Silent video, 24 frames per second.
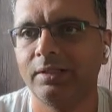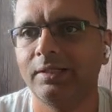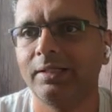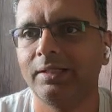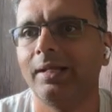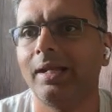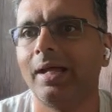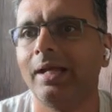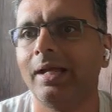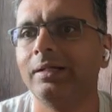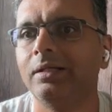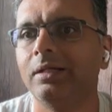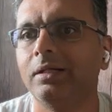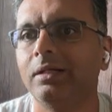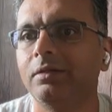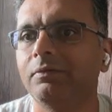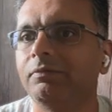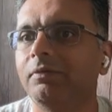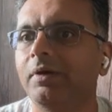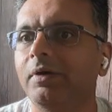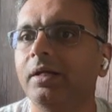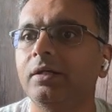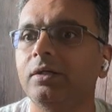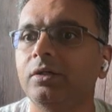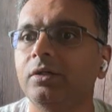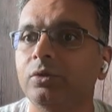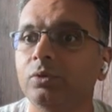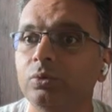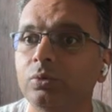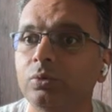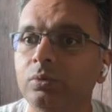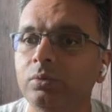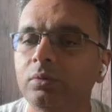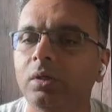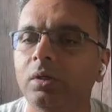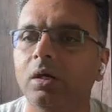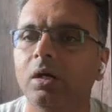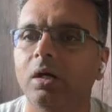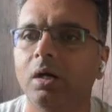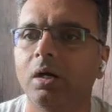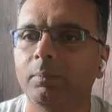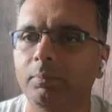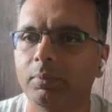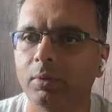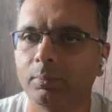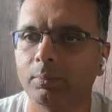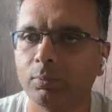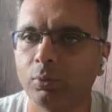It can identify and do
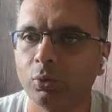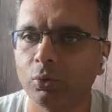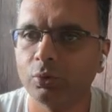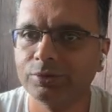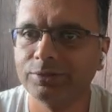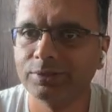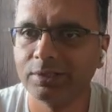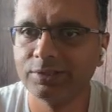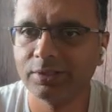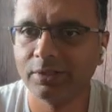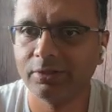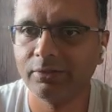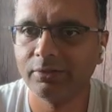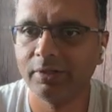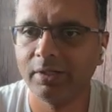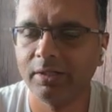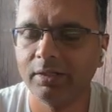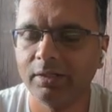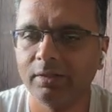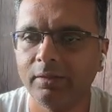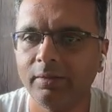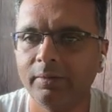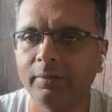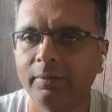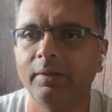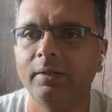a proposal generator.